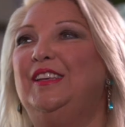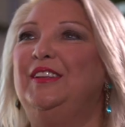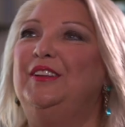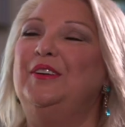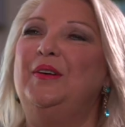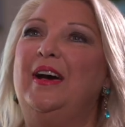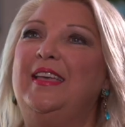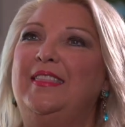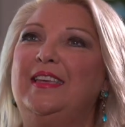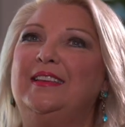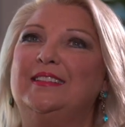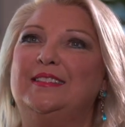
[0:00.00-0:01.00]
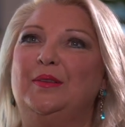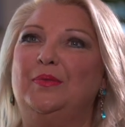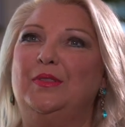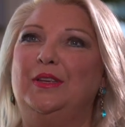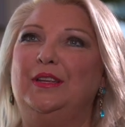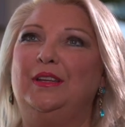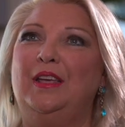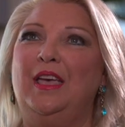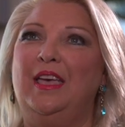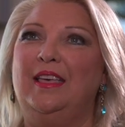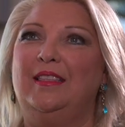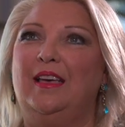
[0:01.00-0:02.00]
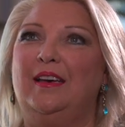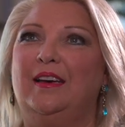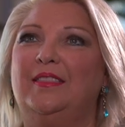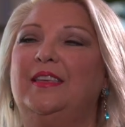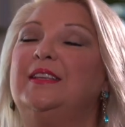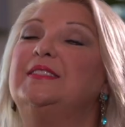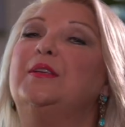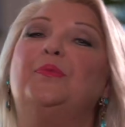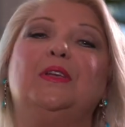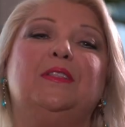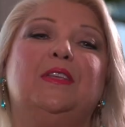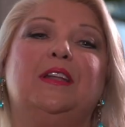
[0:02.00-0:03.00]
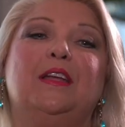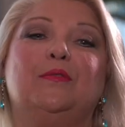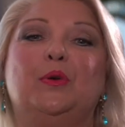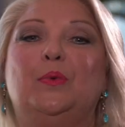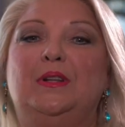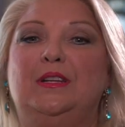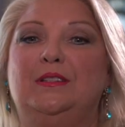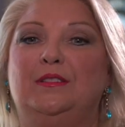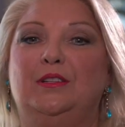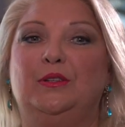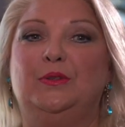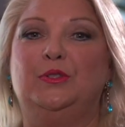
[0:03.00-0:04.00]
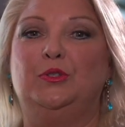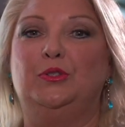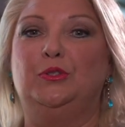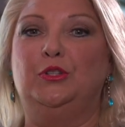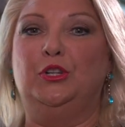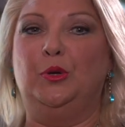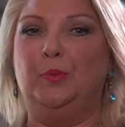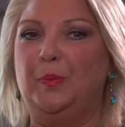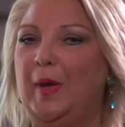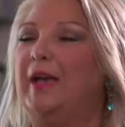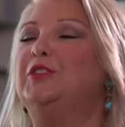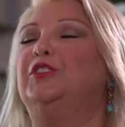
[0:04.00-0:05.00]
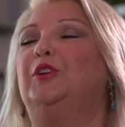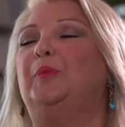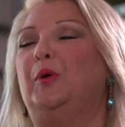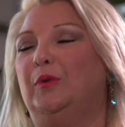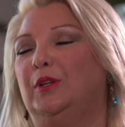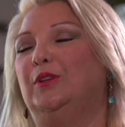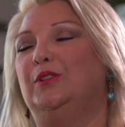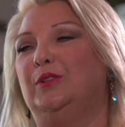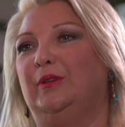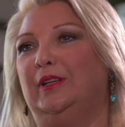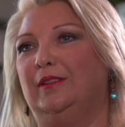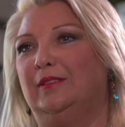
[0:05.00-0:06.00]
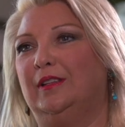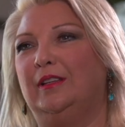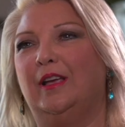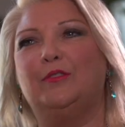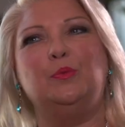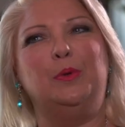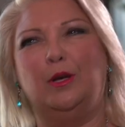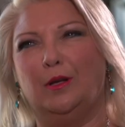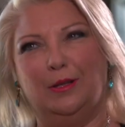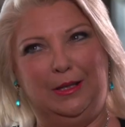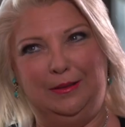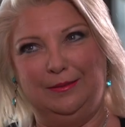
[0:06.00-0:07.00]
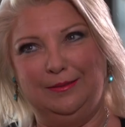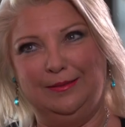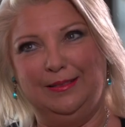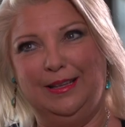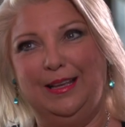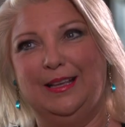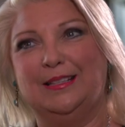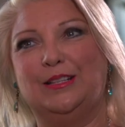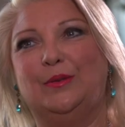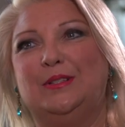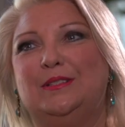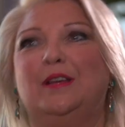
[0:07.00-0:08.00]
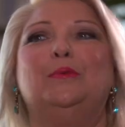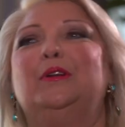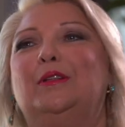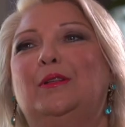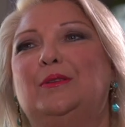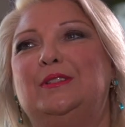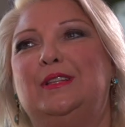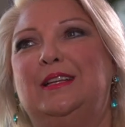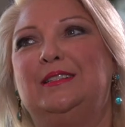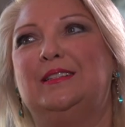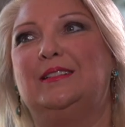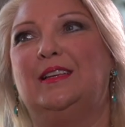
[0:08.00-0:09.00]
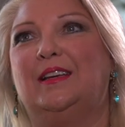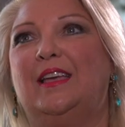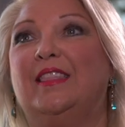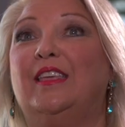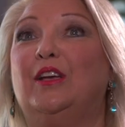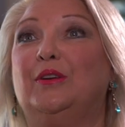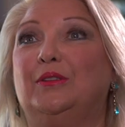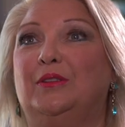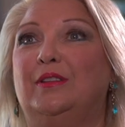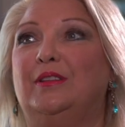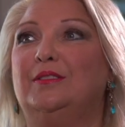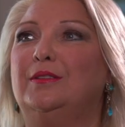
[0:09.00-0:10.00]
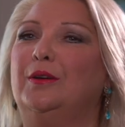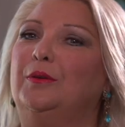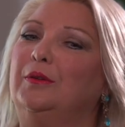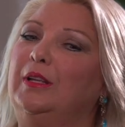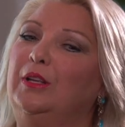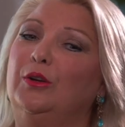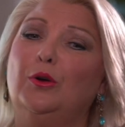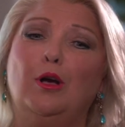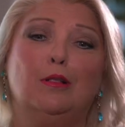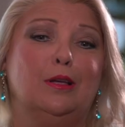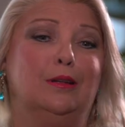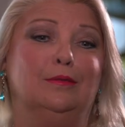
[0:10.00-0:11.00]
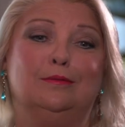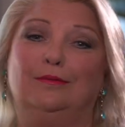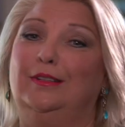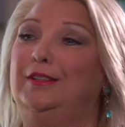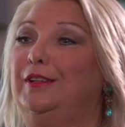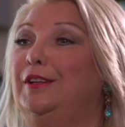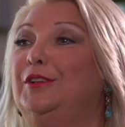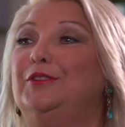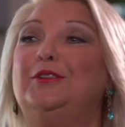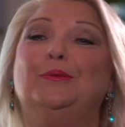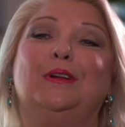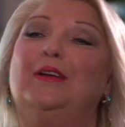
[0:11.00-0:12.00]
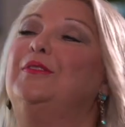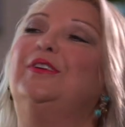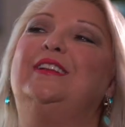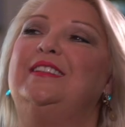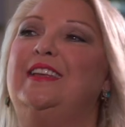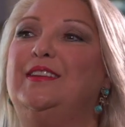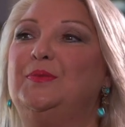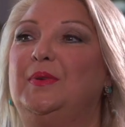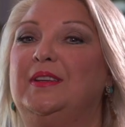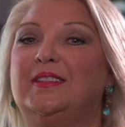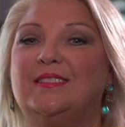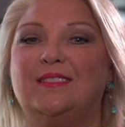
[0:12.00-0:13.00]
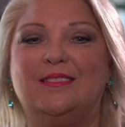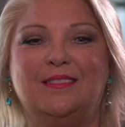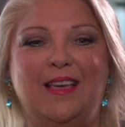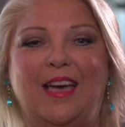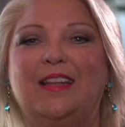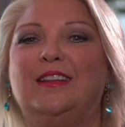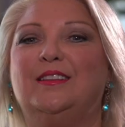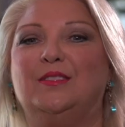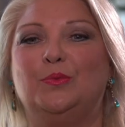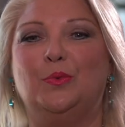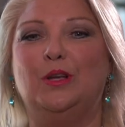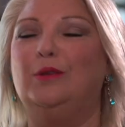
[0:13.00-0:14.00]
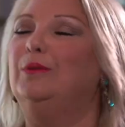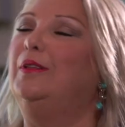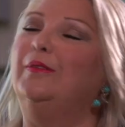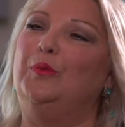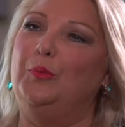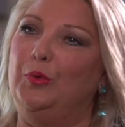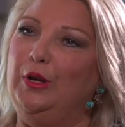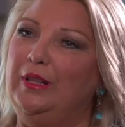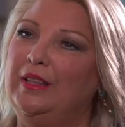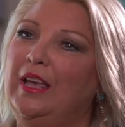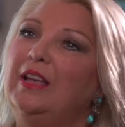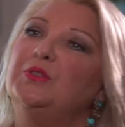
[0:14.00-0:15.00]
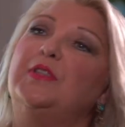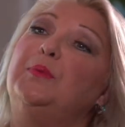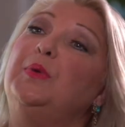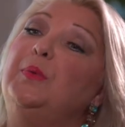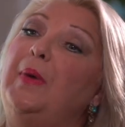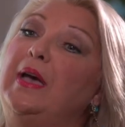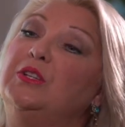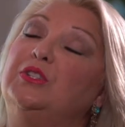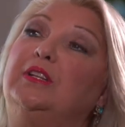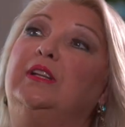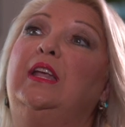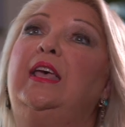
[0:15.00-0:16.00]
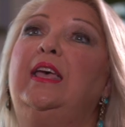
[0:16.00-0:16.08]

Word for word: You know, I think it's something I think something that everyone needs to do is, you know, be passionate about what you're doing. Like you have to be all in. Mm -hmm. So it's not one of those things that's like, I think I'll do this. No, like you're all in and, and you do whatever it takes because that is what you live and breathe. So I think being passionate.